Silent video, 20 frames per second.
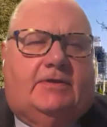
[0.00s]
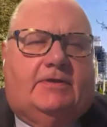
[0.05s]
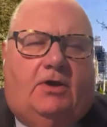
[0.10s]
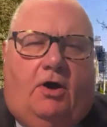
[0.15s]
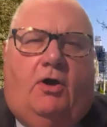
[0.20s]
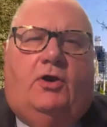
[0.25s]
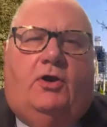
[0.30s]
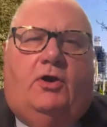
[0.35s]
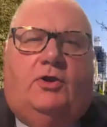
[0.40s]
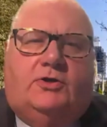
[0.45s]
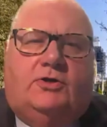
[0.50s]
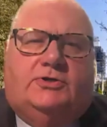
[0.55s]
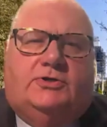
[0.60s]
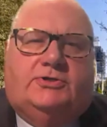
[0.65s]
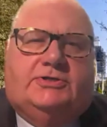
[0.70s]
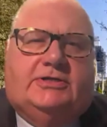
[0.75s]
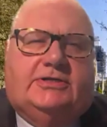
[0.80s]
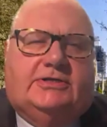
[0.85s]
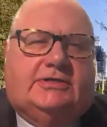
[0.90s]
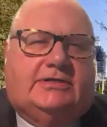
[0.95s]
the
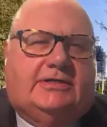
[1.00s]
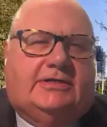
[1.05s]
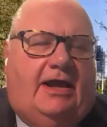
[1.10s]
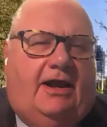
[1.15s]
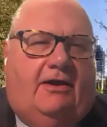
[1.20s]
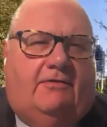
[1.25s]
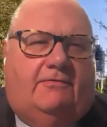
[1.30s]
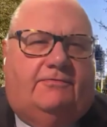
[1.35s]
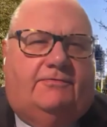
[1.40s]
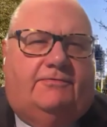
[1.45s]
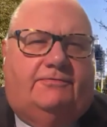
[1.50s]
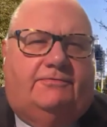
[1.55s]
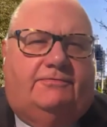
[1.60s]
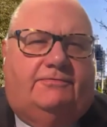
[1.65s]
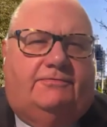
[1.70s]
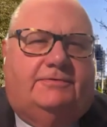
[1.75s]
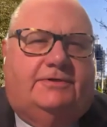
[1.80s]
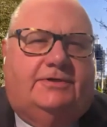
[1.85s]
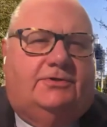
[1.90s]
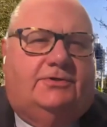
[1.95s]
Holocaust
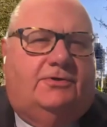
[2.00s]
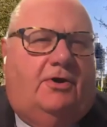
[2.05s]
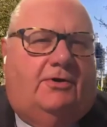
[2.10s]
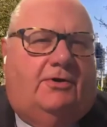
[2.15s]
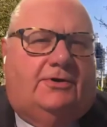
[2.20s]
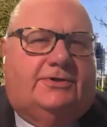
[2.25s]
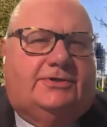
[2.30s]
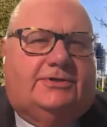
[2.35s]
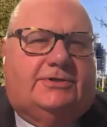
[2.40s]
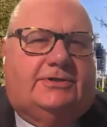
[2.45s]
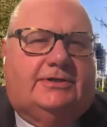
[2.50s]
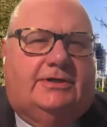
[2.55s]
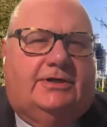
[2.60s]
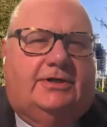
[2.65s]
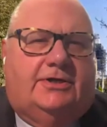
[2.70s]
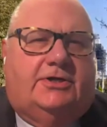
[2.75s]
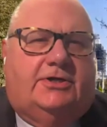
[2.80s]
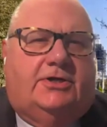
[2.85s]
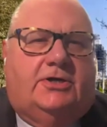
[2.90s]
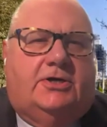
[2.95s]
itself did not
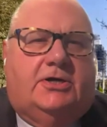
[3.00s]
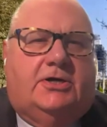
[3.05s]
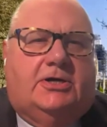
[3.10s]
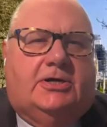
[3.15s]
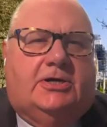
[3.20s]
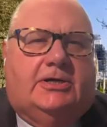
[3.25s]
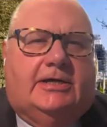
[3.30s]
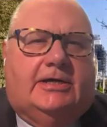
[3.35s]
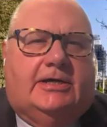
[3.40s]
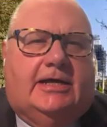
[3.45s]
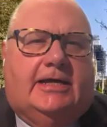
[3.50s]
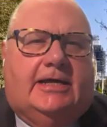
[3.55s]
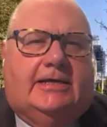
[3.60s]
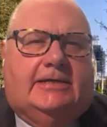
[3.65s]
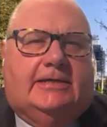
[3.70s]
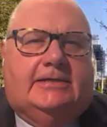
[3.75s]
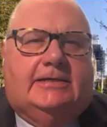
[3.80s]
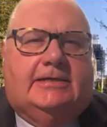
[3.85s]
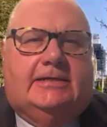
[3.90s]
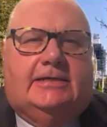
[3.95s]
occur
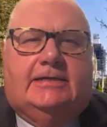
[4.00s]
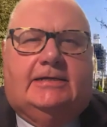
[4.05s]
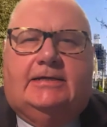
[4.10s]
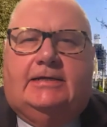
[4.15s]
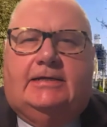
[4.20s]
in